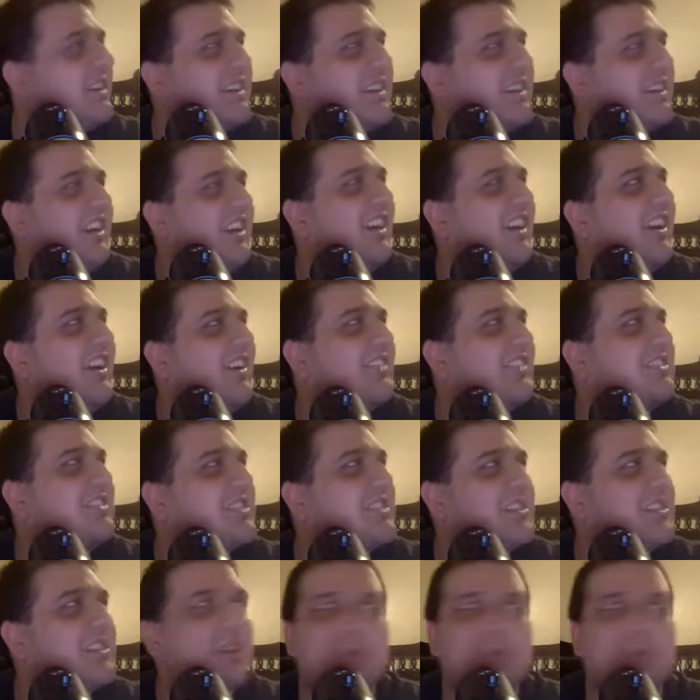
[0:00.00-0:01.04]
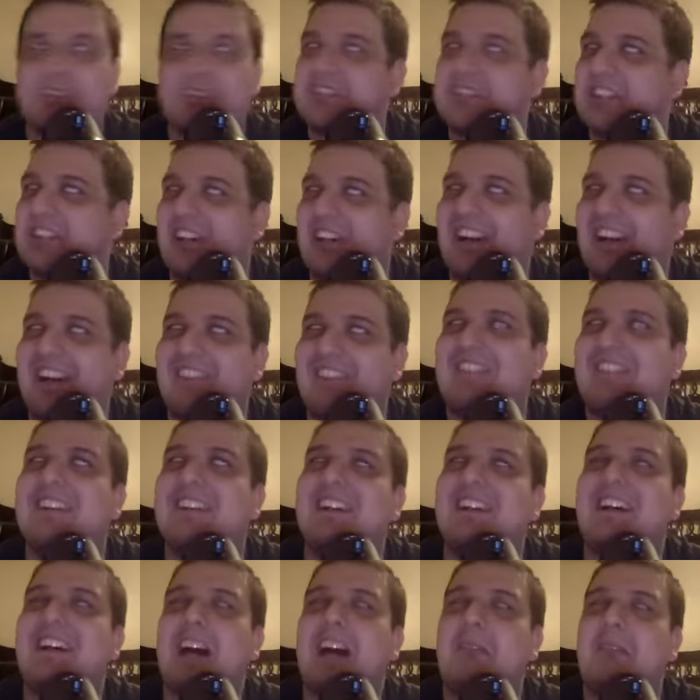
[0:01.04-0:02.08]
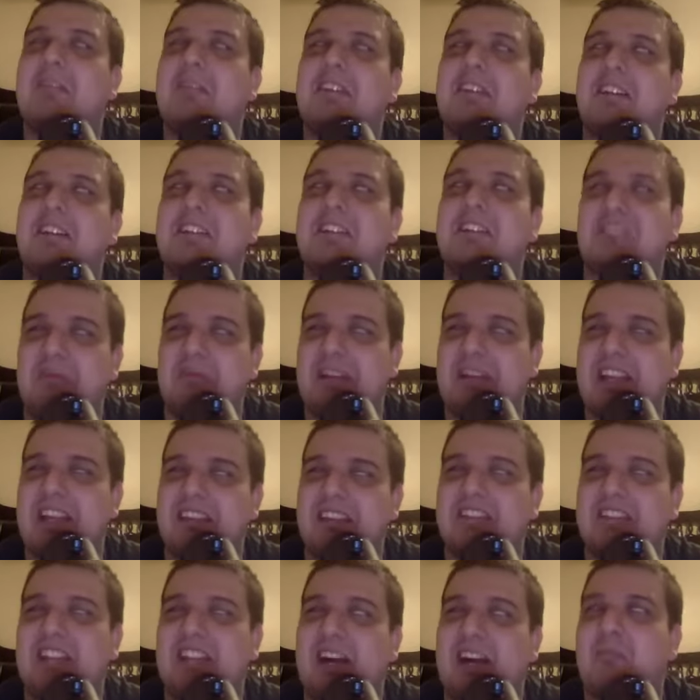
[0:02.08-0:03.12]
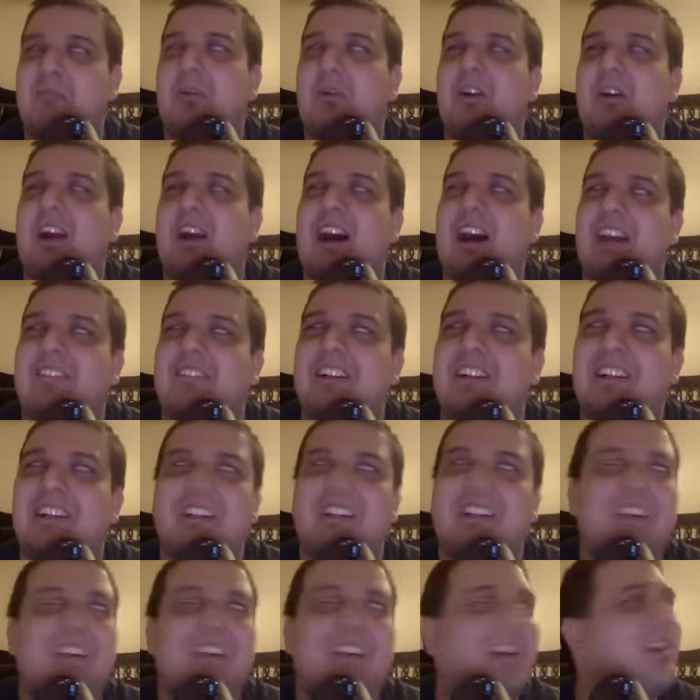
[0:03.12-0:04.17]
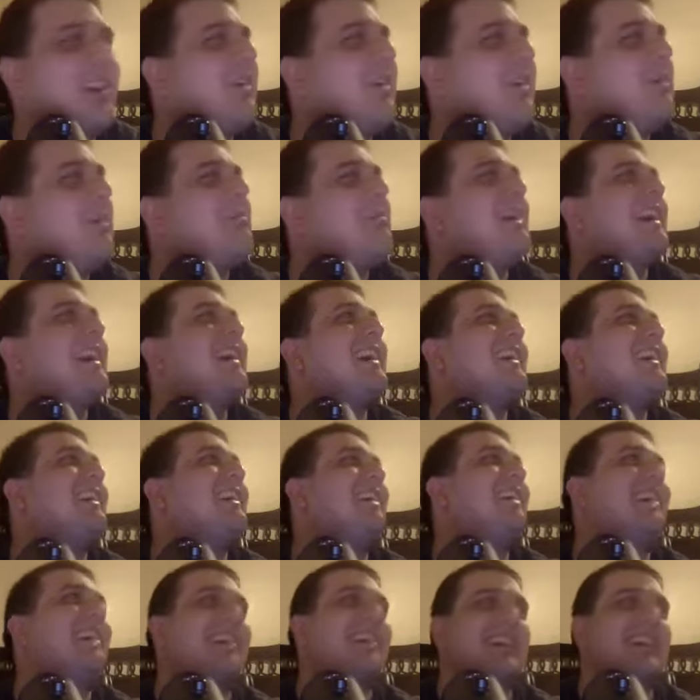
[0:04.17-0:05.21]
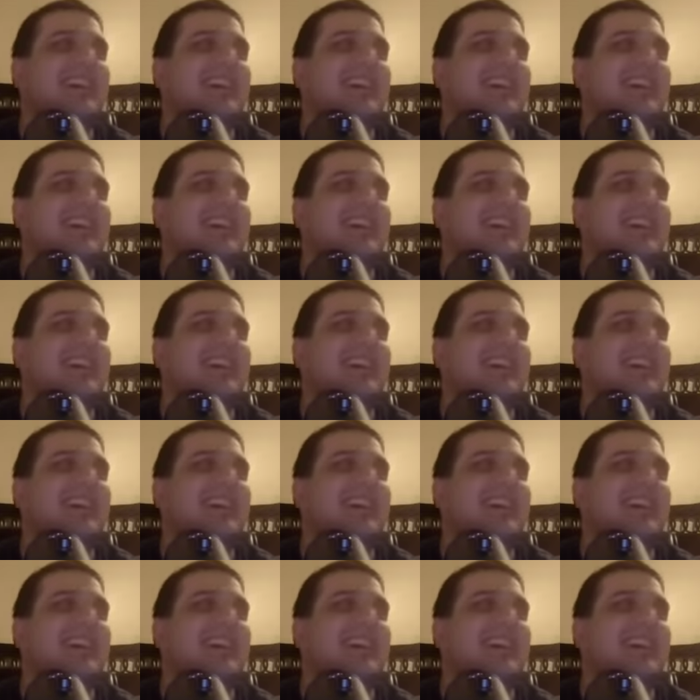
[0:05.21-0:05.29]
Oh, dude, I'm so sorry. I've I'm gonna control my language. Ah, poor Ira. Oh my God.